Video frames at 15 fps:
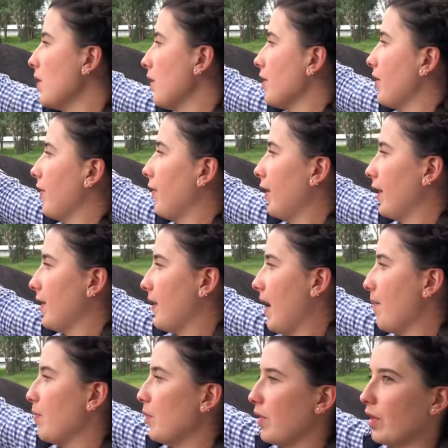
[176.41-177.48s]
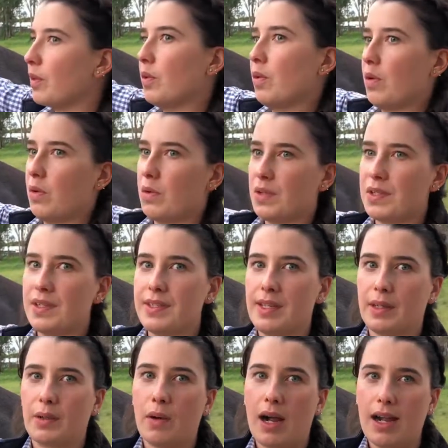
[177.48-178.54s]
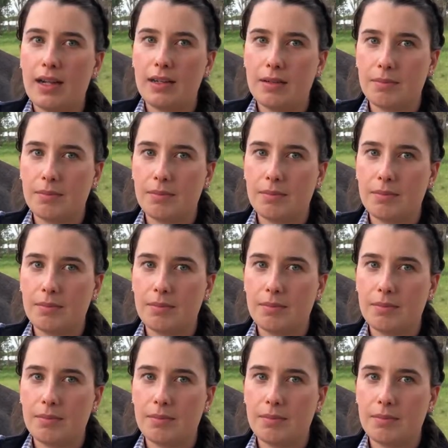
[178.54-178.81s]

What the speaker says: So for example, your quarter horses are quite